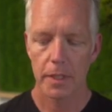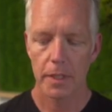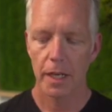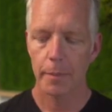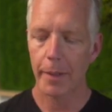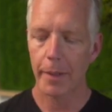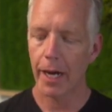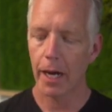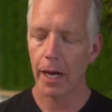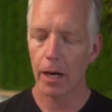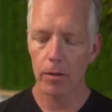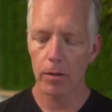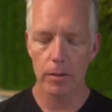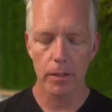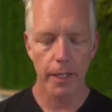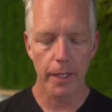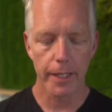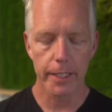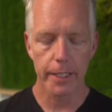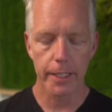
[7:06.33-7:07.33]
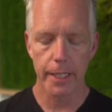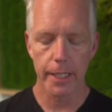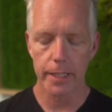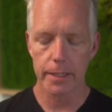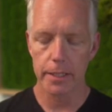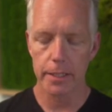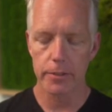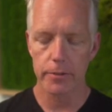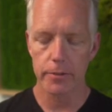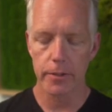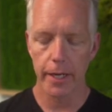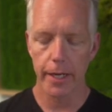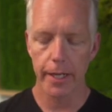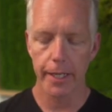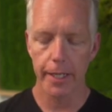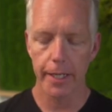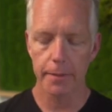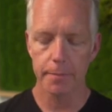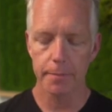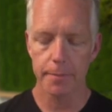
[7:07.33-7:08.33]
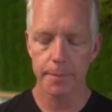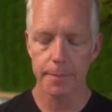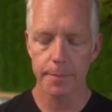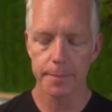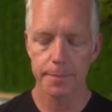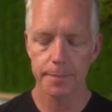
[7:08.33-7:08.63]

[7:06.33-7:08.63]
I'm outlining that D triad.